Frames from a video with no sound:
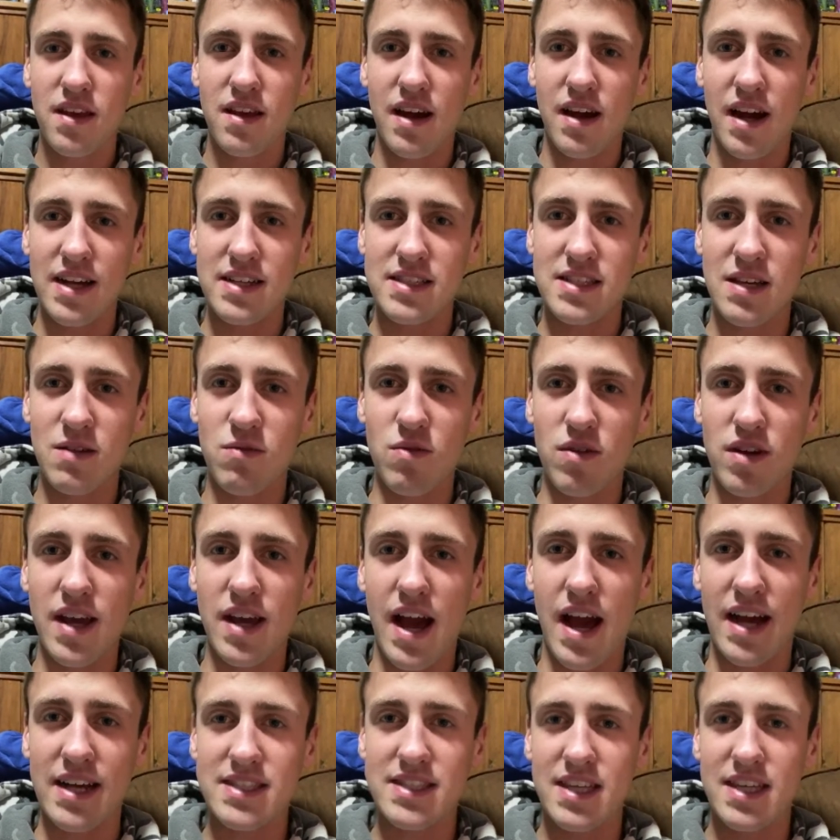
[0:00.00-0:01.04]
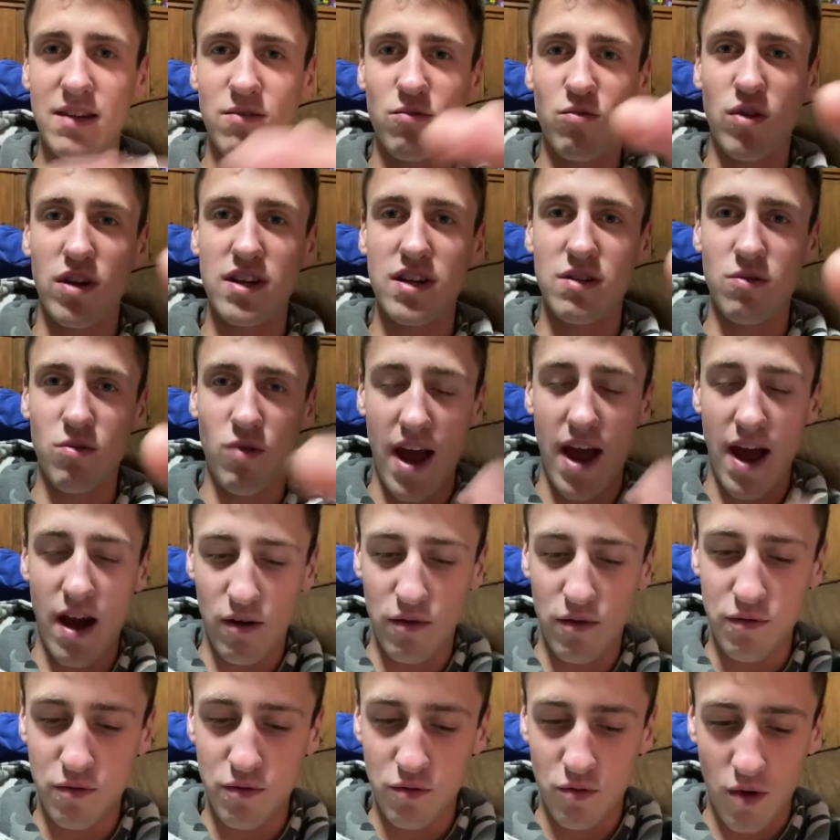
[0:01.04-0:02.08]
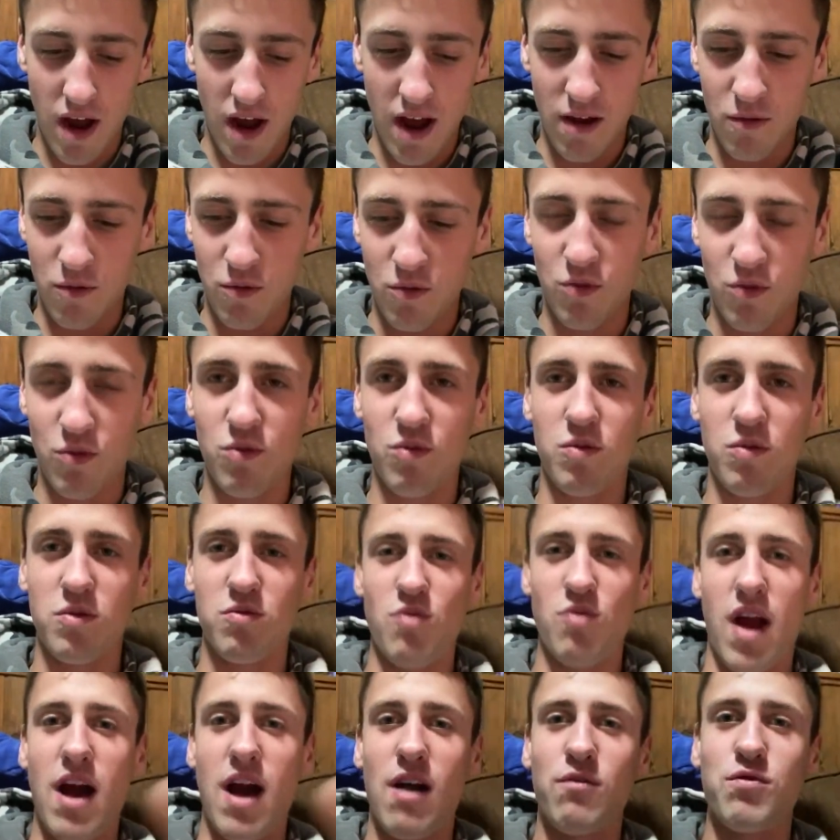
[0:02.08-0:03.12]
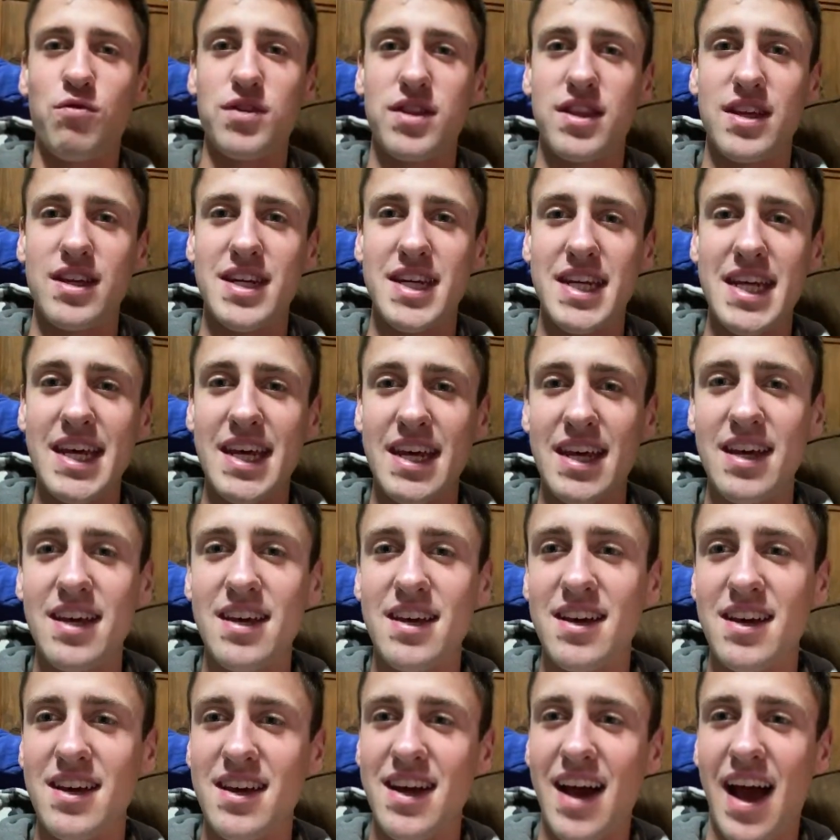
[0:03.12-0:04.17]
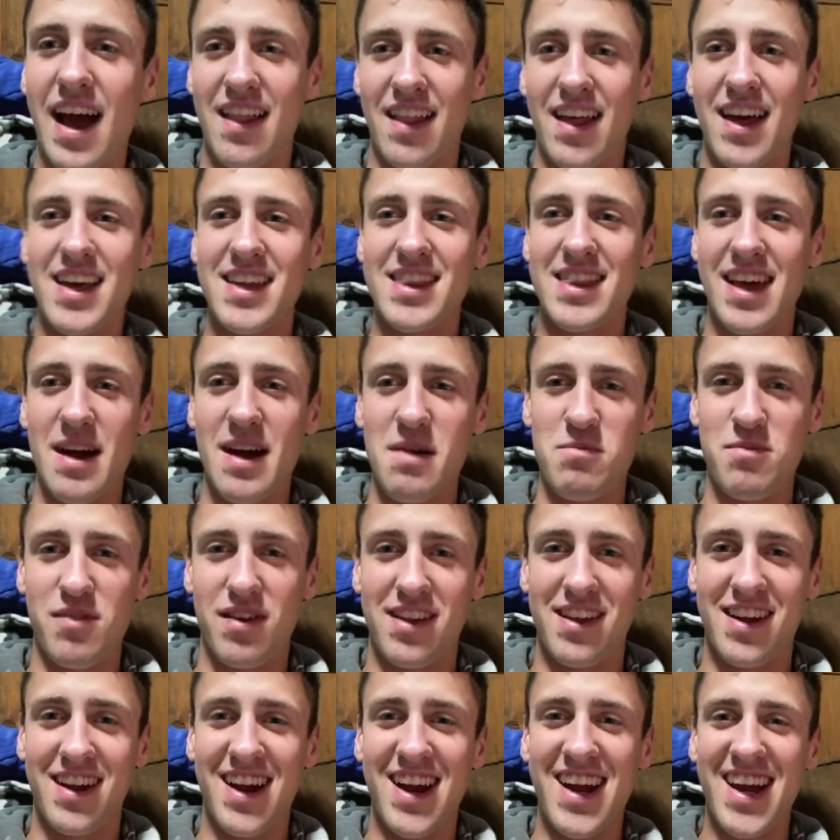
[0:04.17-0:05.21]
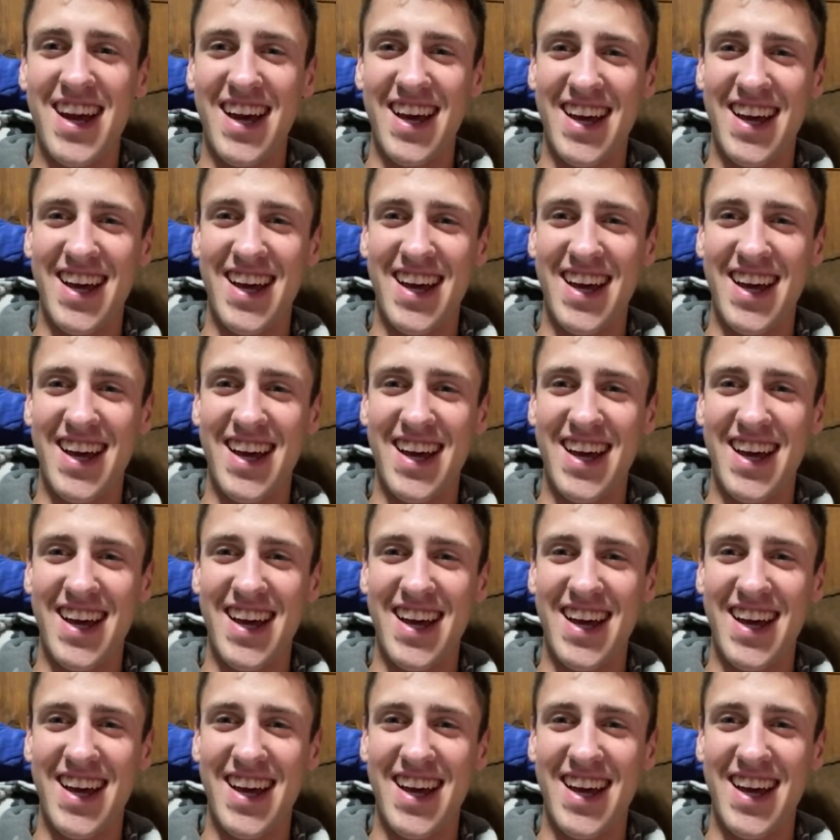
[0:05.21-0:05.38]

I see, yeah, I see Rudd Ralph, Ra Ralph with a D. I like that, brother.